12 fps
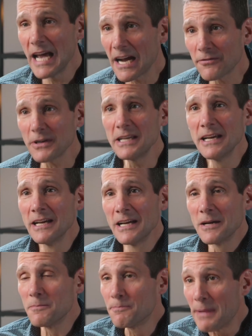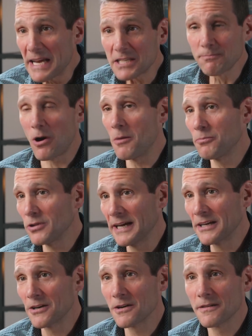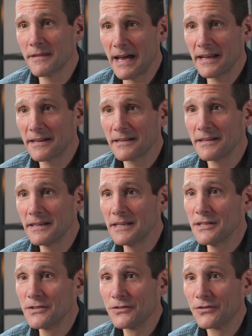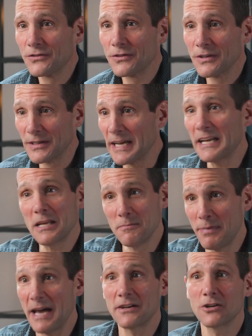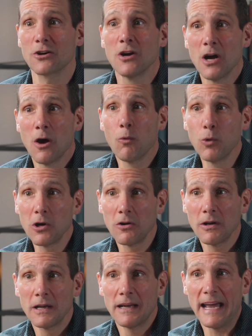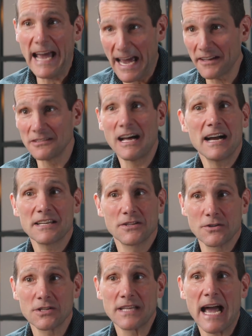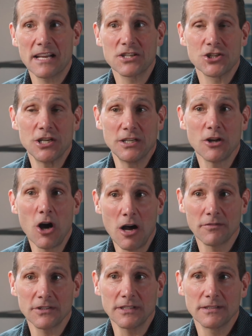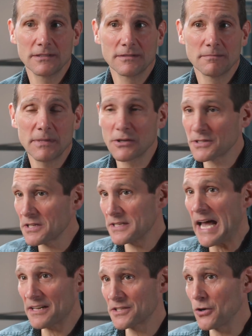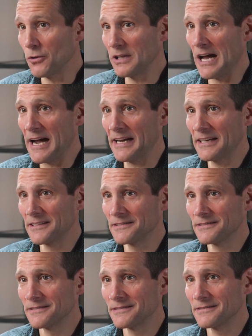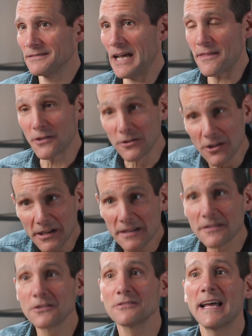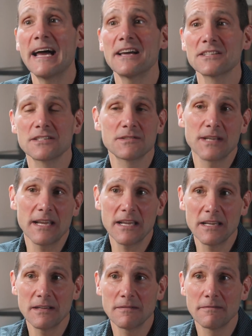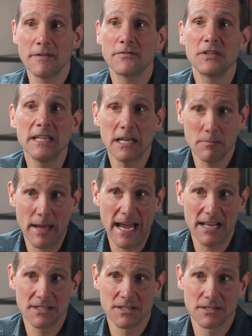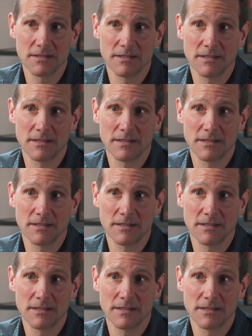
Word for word: Every baseball player that is getting better will analyze their stats sheet often because the stats don't lie. And they'll look at their last, say, 50 at bats.